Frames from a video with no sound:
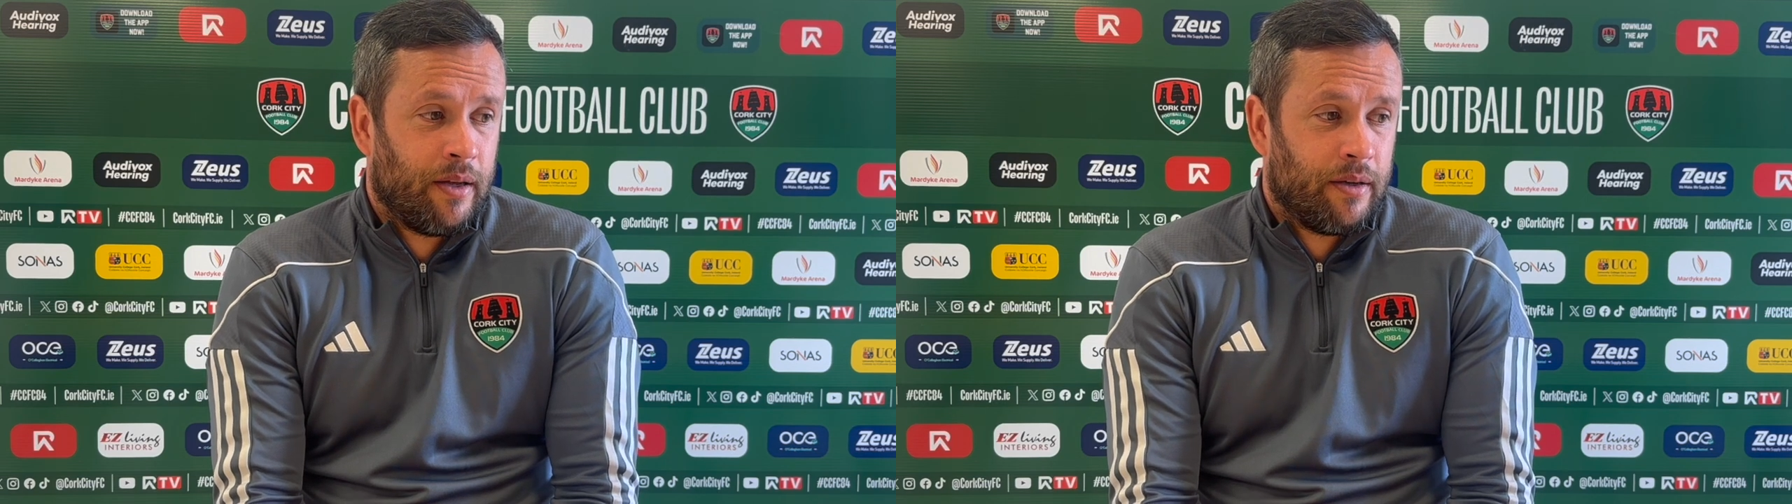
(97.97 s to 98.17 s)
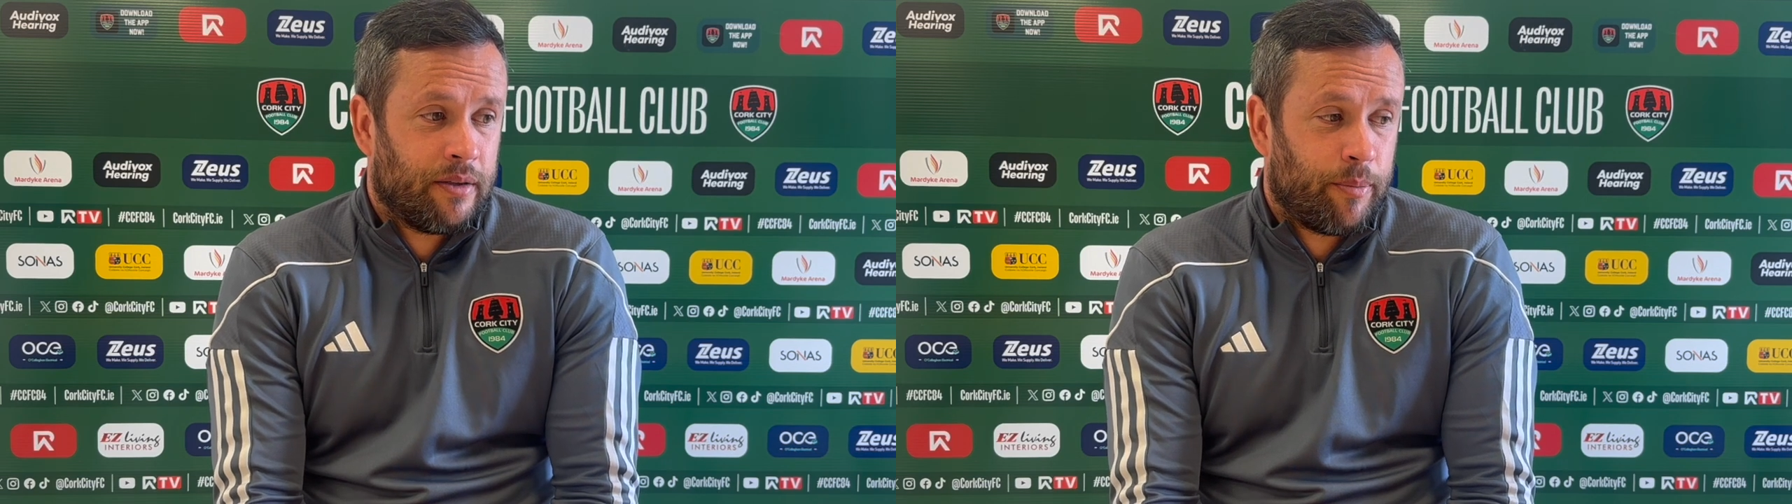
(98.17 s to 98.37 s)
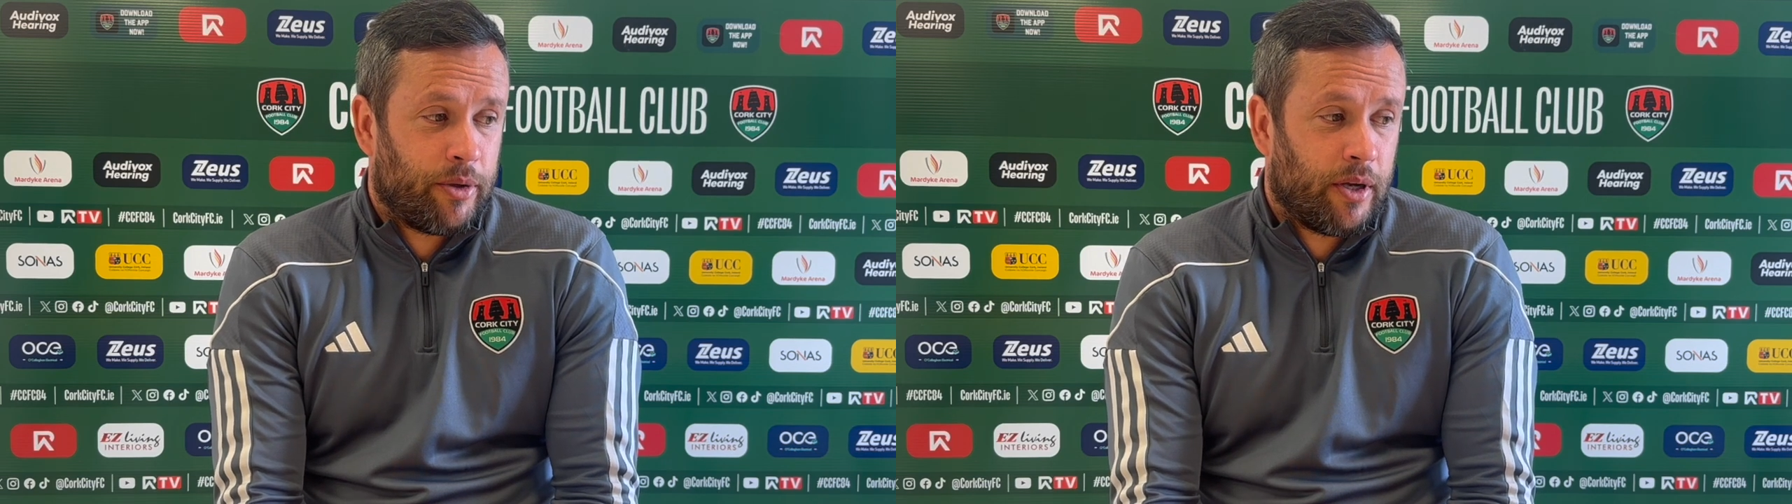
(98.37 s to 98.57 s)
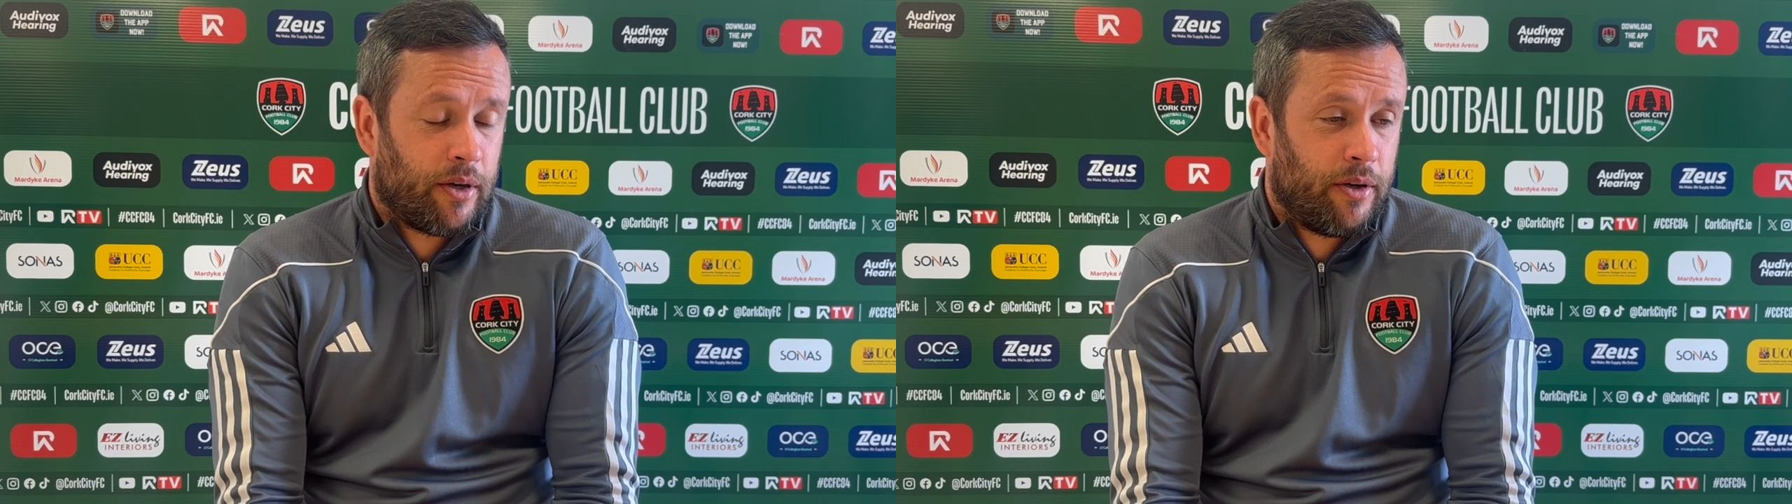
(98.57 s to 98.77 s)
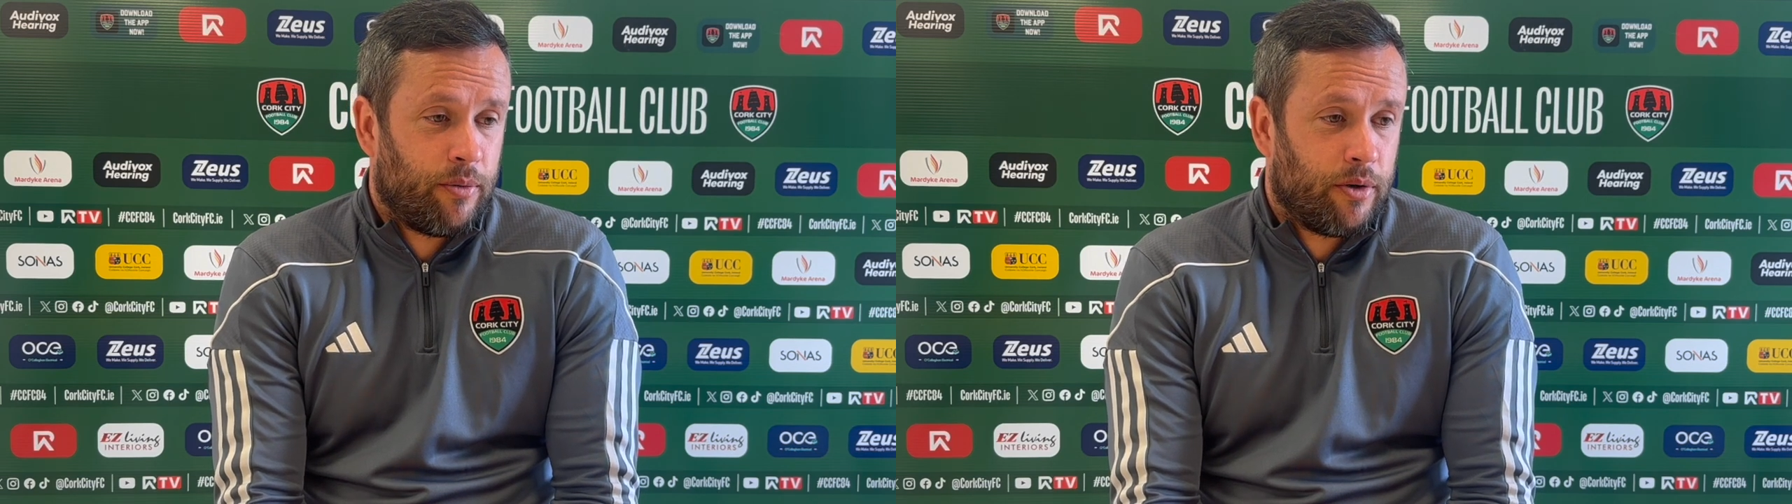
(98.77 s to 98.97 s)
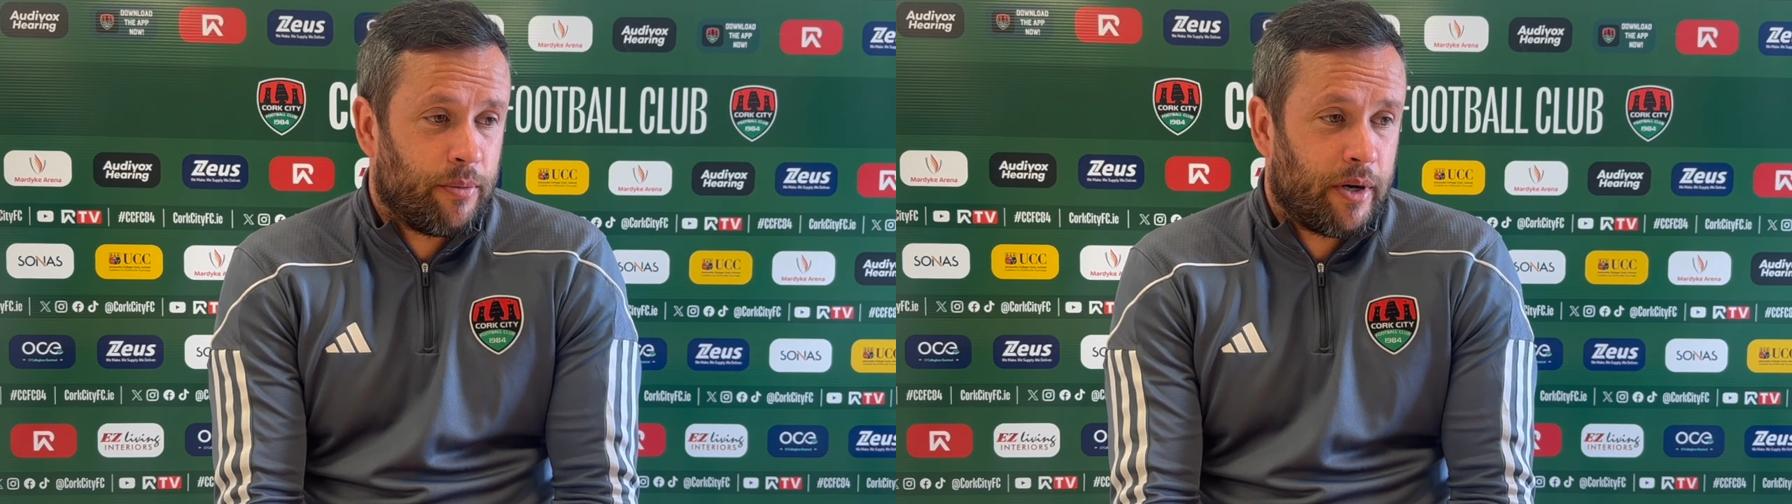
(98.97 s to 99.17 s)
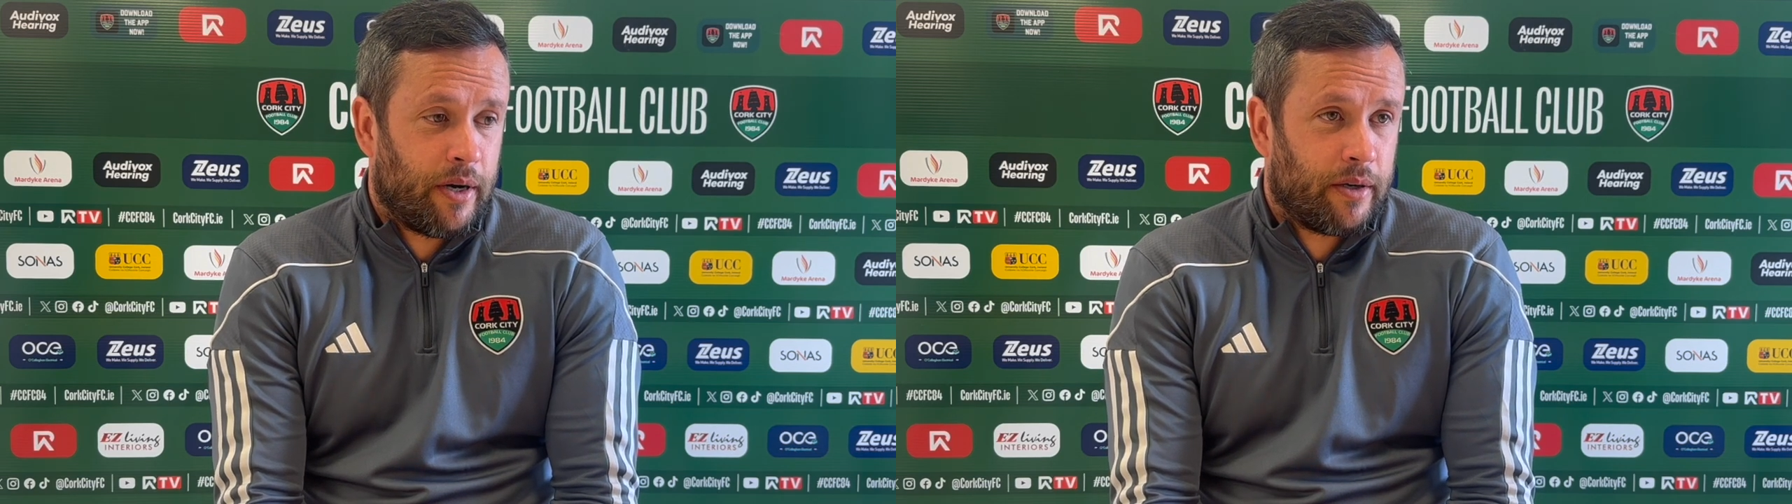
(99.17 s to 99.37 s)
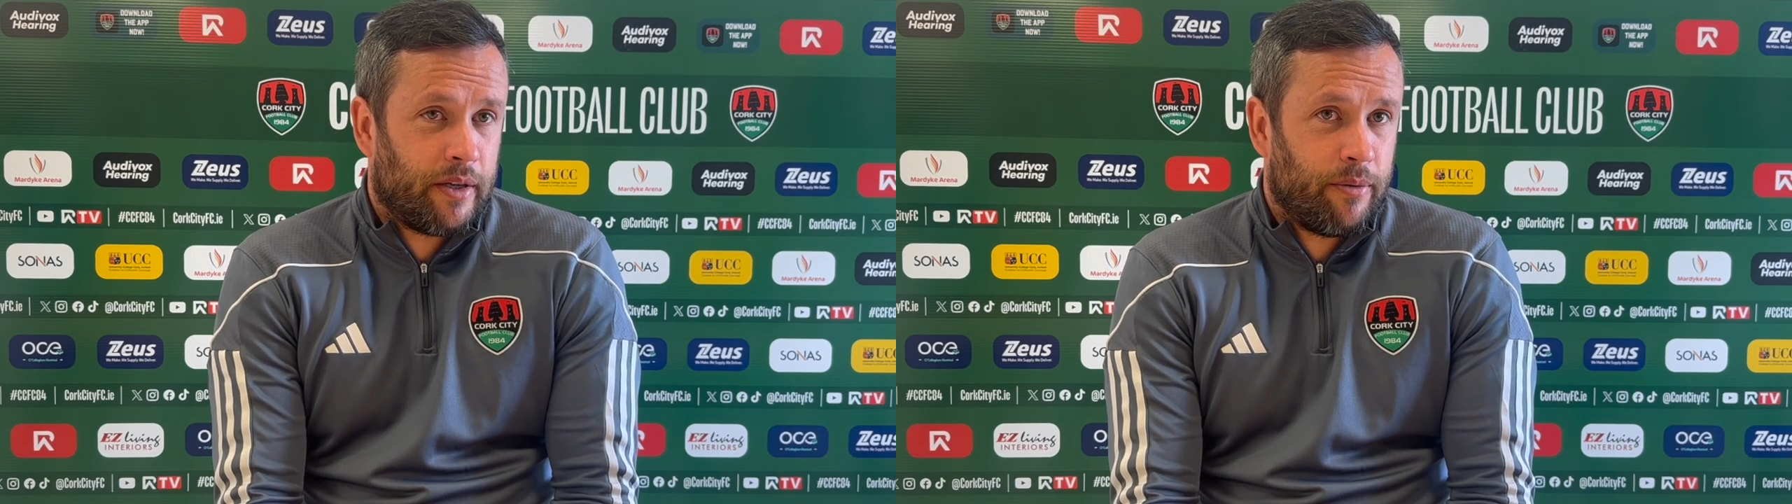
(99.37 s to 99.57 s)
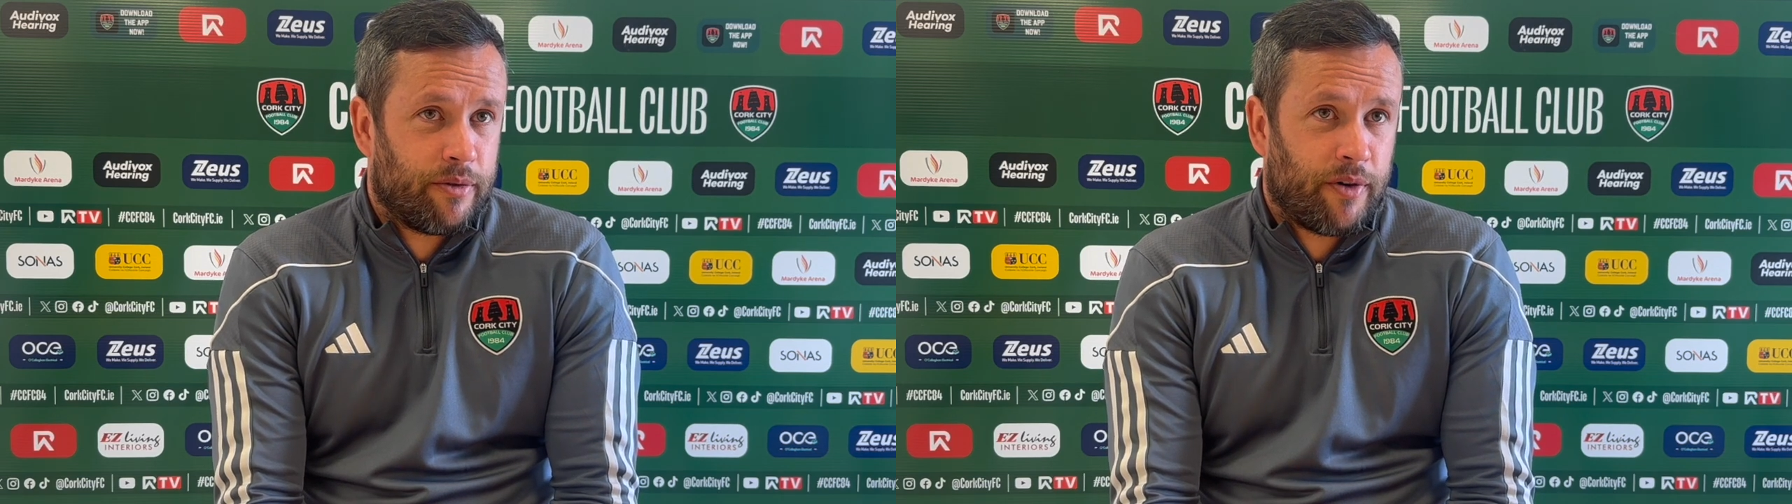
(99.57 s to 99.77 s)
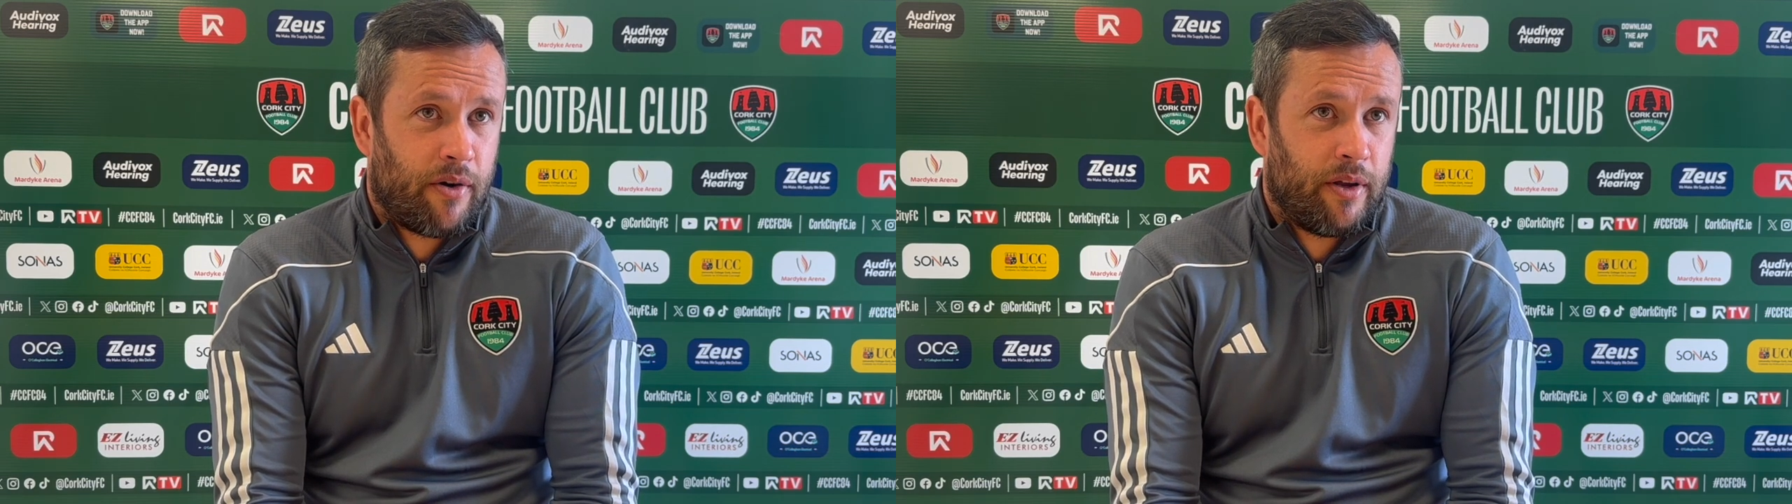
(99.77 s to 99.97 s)
think particularly the one where I think it was
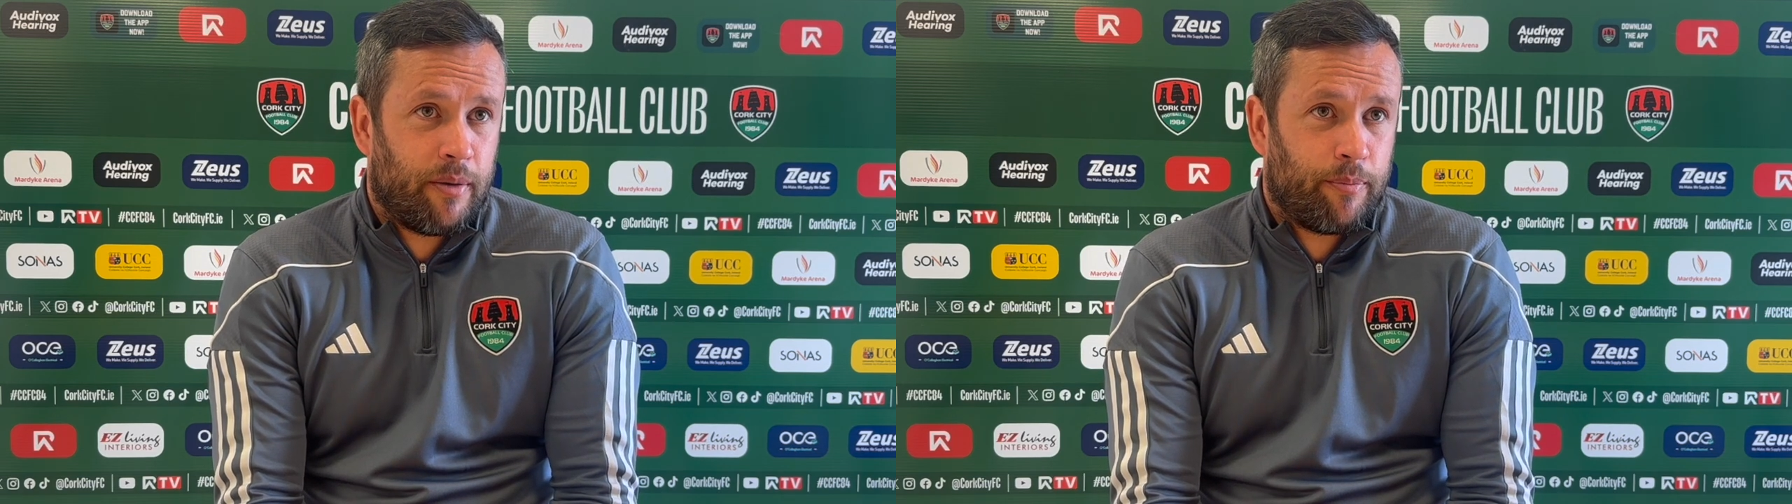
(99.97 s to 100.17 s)
fairly